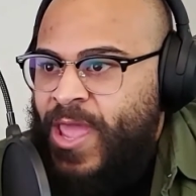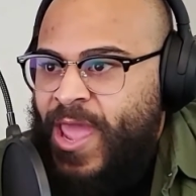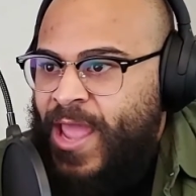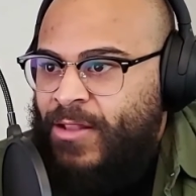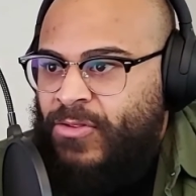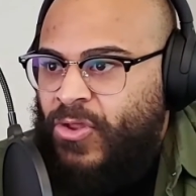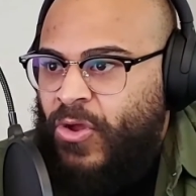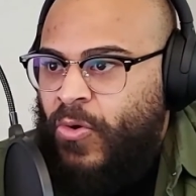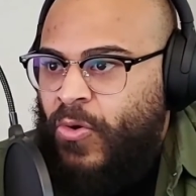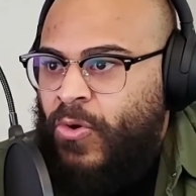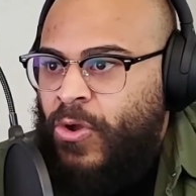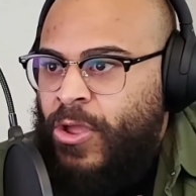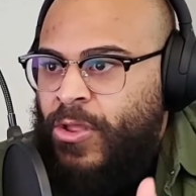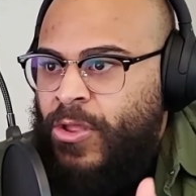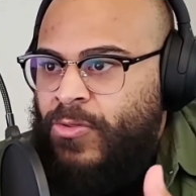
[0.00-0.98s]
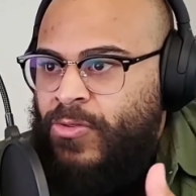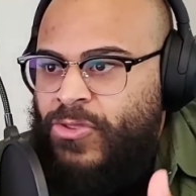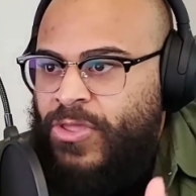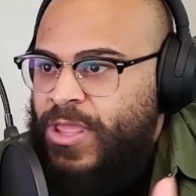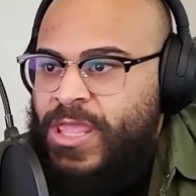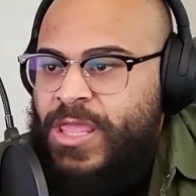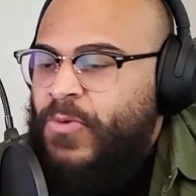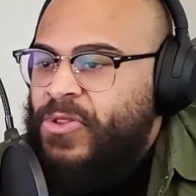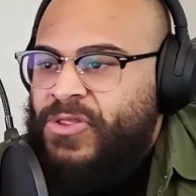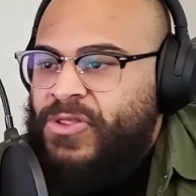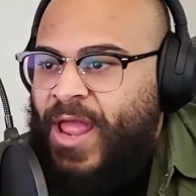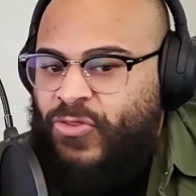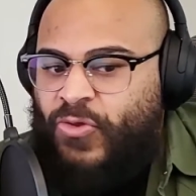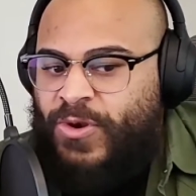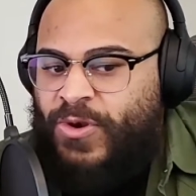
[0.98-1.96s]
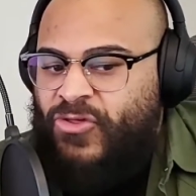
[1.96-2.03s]
and so he was
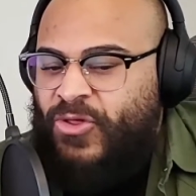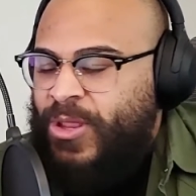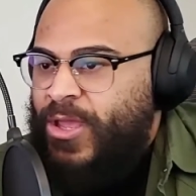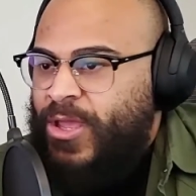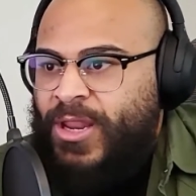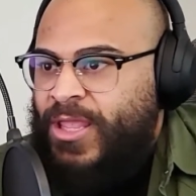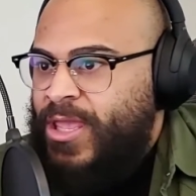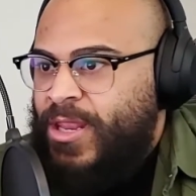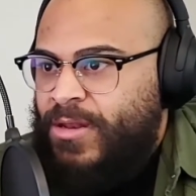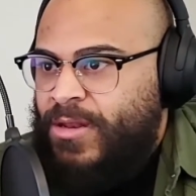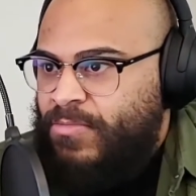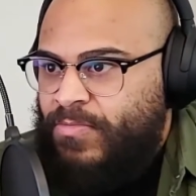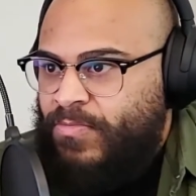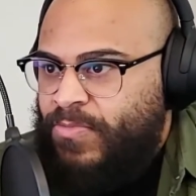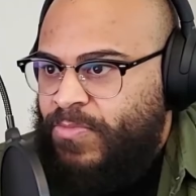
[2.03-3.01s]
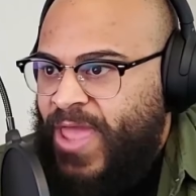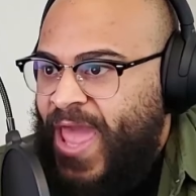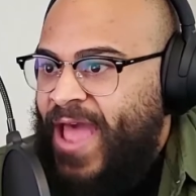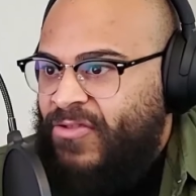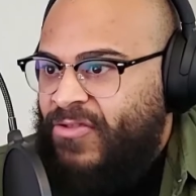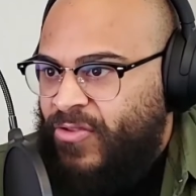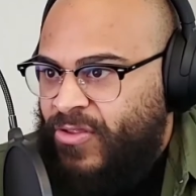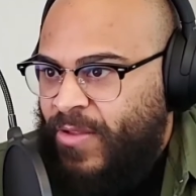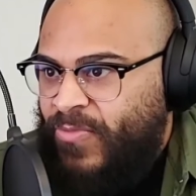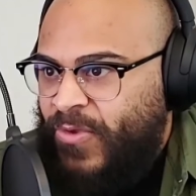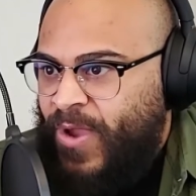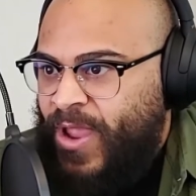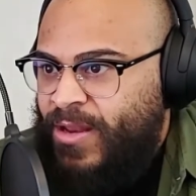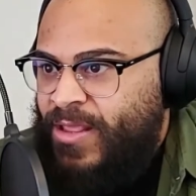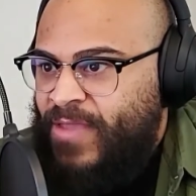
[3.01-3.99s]
not traditionally going to get cast in something, right?